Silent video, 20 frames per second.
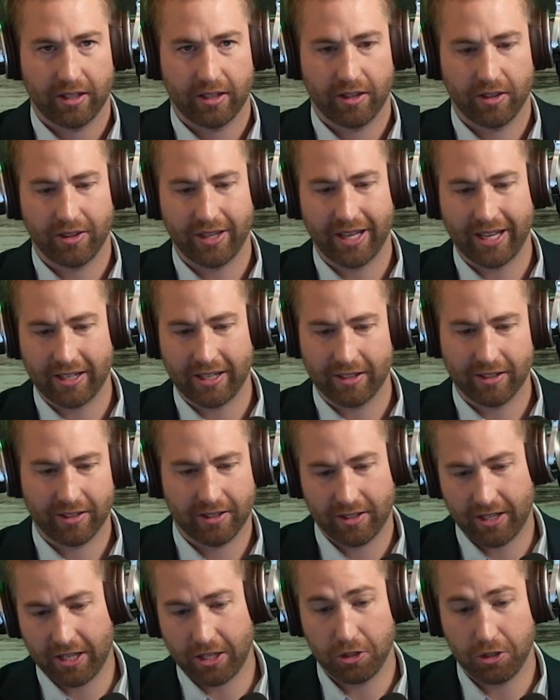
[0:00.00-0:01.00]

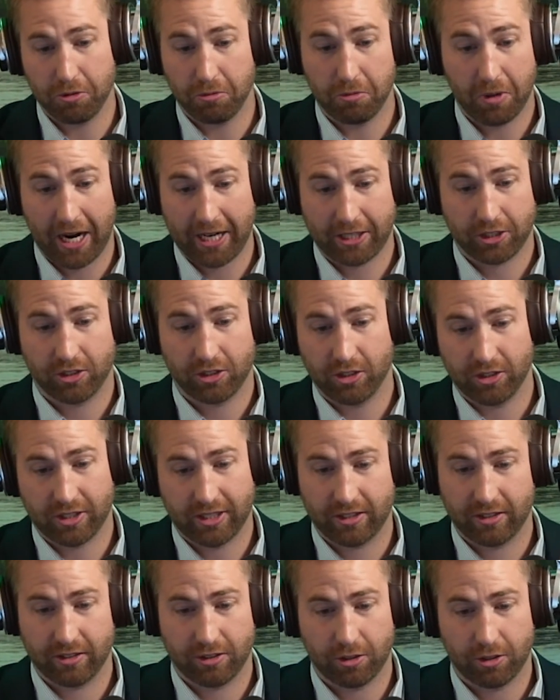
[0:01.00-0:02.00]
then you actually, your
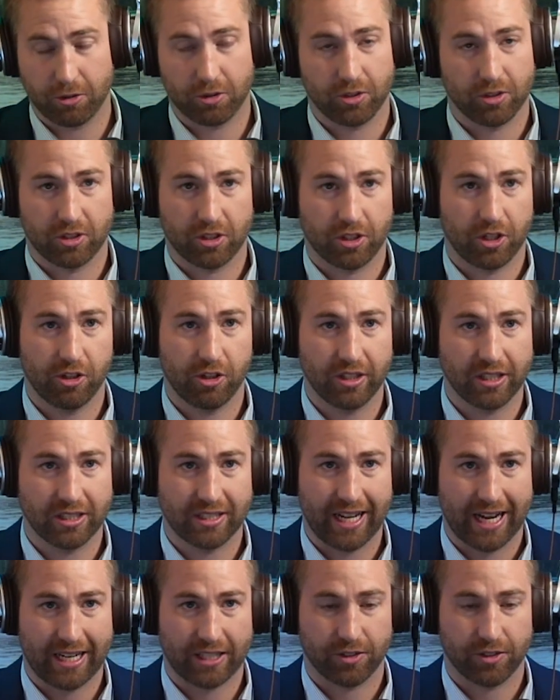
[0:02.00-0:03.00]
Social Security is
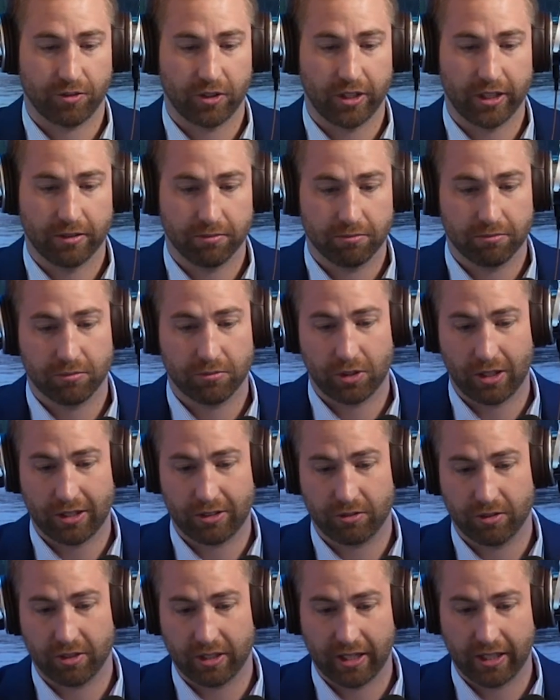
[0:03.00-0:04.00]
tax-free. So
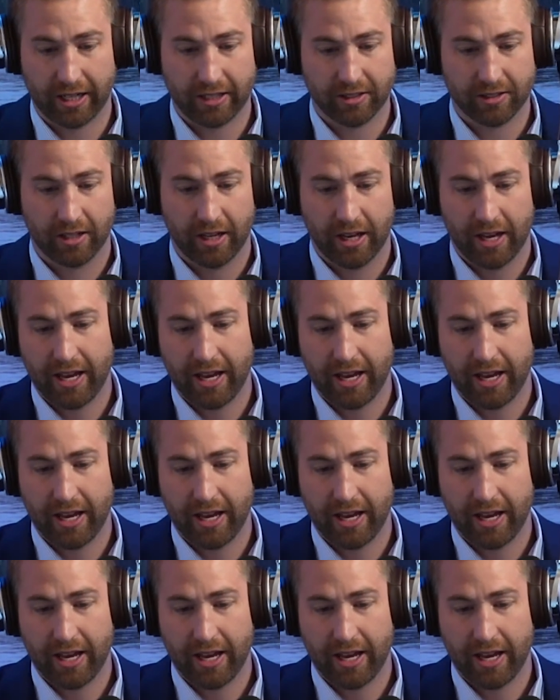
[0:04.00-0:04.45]
that's really nice.